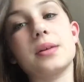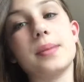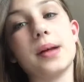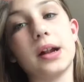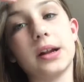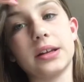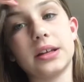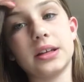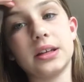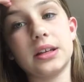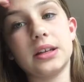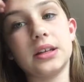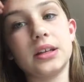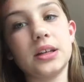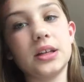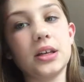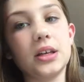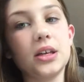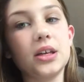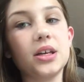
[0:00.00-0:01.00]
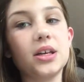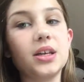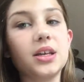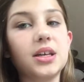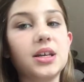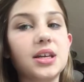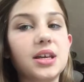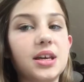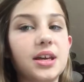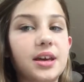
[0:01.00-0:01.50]
about it.
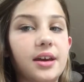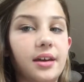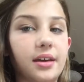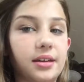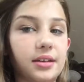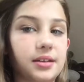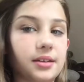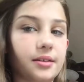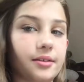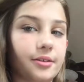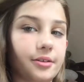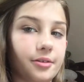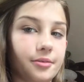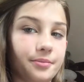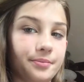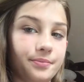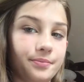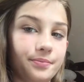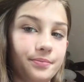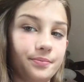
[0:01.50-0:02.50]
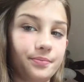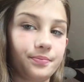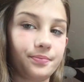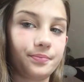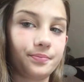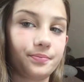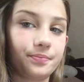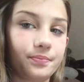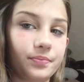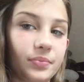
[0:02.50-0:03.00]
And um,
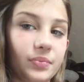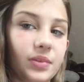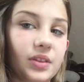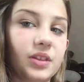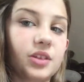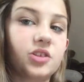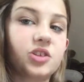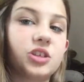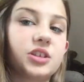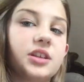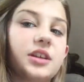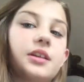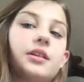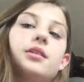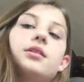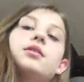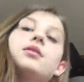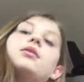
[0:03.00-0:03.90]
she's like,